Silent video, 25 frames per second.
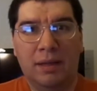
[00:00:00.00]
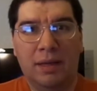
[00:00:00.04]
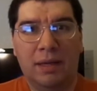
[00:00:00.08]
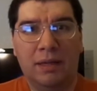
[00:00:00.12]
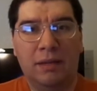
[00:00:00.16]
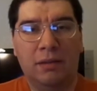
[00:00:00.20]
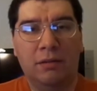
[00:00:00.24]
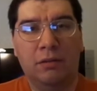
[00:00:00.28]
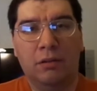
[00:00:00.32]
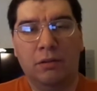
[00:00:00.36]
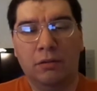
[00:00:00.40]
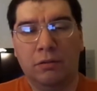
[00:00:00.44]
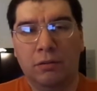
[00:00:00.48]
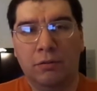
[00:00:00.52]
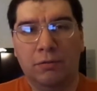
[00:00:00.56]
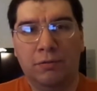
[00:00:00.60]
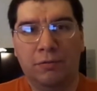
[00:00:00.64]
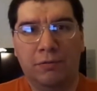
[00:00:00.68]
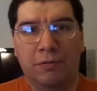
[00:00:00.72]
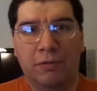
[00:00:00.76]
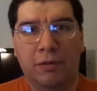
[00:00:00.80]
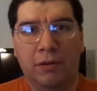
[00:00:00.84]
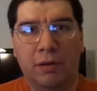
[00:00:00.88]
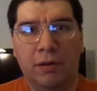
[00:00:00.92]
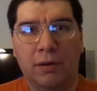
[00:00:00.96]
at a local
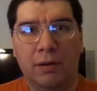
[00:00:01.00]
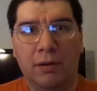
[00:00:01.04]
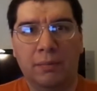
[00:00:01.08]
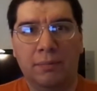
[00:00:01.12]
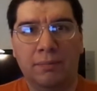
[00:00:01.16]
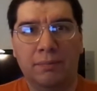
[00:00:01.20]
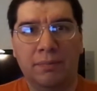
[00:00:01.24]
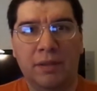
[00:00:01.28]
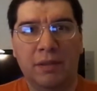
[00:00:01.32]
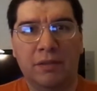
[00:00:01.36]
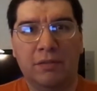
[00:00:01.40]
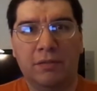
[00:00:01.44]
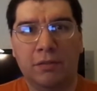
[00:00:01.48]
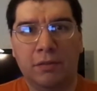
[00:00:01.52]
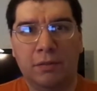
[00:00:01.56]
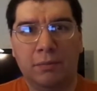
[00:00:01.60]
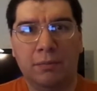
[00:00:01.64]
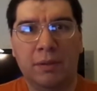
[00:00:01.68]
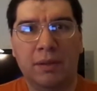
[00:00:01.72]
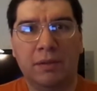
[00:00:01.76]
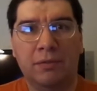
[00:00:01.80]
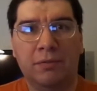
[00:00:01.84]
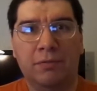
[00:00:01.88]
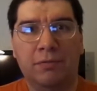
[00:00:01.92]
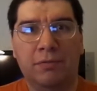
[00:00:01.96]
farm that's
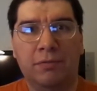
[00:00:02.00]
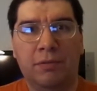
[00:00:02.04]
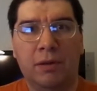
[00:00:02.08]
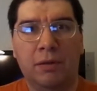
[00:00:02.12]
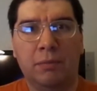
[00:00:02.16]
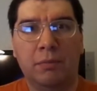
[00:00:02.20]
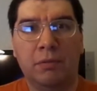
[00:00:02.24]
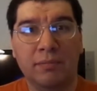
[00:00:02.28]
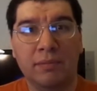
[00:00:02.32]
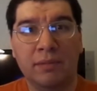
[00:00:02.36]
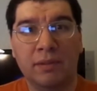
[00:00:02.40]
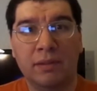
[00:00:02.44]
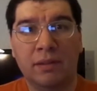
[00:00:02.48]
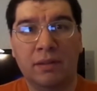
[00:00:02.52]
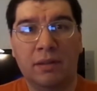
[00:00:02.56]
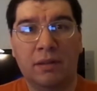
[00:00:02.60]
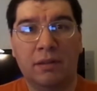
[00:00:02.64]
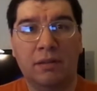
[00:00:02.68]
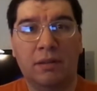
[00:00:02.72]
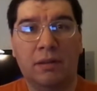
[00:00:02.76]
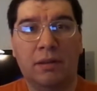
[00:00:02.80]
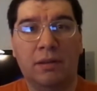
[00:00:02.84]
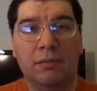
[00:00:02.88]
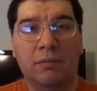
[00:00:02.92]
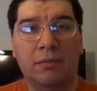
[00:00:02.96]
owned by farmer,
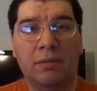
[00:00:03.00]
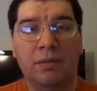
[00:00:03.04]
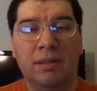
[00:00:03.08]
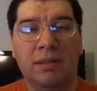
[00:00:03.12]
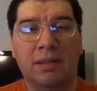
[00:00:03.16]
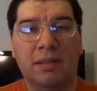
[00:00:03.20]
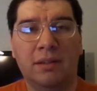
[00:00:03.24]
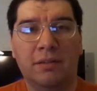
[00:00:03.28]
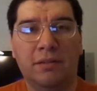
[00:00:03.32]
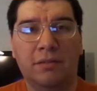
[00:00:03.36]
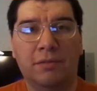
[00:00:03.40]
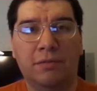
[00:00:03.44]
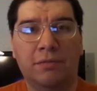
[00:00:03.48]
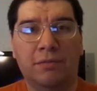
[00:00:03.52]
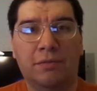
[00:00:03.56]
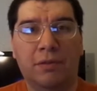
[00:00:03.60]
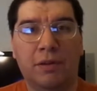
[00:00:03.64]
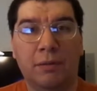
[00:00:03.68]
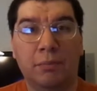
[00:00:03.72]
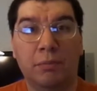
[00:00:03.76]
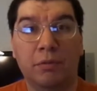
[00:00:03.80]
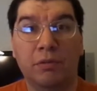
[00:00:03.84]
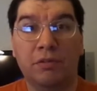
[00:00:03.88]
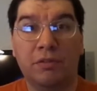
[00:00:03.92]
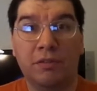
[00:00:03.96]
along with his
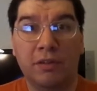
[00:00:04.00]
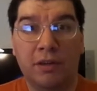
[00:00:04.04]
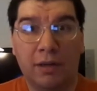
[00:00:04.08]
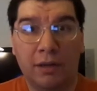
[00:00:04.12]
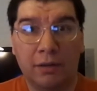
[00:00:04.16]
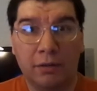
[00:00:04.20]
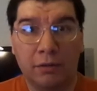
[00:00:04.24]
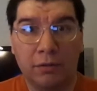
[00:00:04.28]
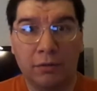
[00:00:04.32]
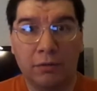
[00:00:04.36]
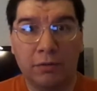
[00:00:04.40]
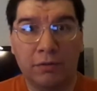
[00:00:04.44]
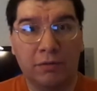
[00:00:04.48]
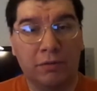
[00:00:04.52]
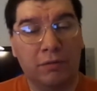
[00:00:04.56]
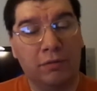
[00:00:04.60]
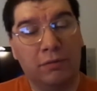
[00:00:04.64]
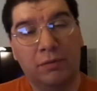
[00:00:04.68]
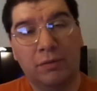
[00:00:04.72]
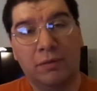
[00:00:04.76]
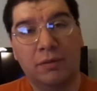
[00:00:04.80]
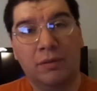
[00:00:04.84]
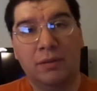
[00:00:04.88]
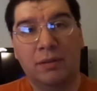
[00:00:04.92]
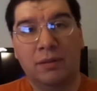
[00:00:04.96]
farmer
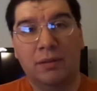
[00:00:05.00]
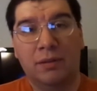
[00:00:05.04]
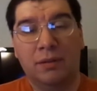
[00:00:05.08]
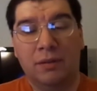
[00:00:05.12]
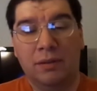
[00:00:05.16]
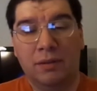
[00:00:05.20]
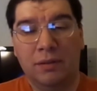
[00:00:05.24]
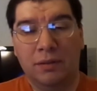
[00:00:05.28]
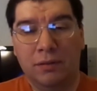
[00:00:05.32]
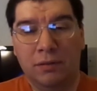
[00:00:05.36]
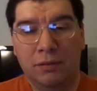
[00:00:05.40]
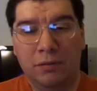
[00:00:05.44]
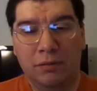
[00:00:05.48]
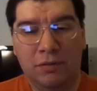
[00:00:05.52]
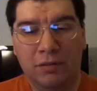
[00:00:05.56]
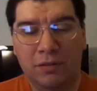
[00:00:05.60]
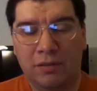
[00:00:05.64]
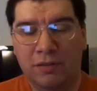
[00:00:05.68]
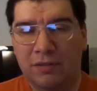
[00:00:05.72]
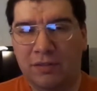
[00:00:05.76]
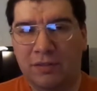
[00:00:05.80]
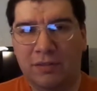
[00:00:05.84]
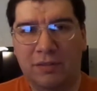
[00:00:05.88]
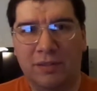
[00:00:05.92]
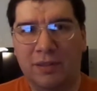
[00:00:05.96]
daughters, who
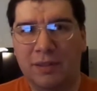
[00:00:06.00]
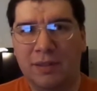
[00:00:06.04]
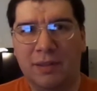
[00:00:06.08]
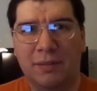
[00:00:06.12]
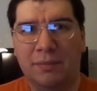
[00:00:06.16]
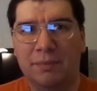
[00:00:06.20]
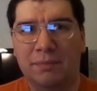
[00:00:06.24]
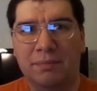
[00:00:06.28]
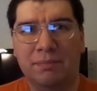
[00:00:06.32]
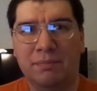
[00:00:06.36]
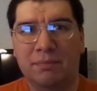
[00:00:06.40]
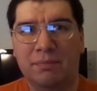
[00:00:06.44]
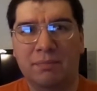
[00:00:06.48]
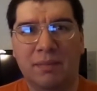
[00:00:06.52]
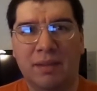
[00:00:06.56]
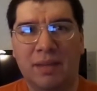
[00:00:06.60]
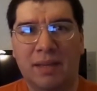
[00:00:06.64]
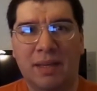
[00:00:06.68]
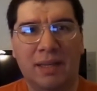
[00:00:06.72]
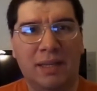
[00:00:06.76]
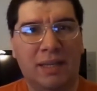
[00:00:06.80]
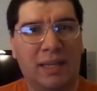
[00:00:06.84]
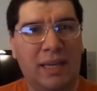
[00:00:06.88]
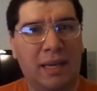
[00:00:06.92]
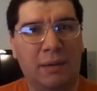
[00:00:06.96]
just um,
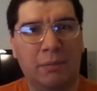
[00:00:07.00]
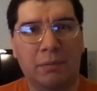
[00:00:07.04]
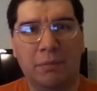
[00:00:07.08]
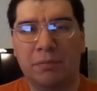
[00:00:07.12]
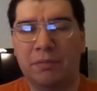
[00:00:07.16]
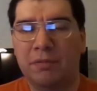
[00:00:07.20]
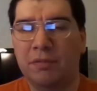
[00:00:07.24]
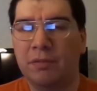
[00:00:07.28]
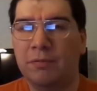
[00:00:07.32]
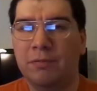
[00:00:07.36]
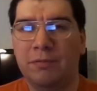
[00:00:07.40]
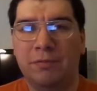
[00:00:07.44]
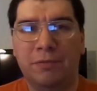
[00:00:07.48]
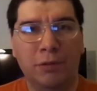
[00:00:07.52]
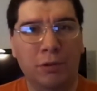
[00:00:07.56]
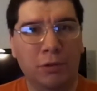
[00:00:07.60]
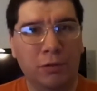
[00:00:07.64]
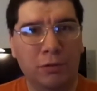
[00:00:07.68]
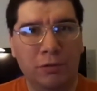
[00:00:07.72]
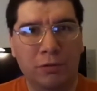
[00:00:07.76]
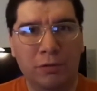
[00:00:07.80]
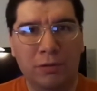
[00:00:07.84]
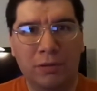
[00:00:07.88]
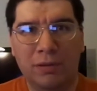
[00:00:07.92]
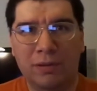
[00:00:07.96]
had gave him some
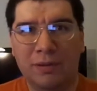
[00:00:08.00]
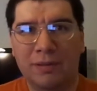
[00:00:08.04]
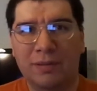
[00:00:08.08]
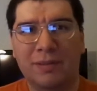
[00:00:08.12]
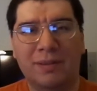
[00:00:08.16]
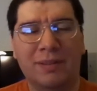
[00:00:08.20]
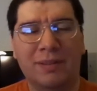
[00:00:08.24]
food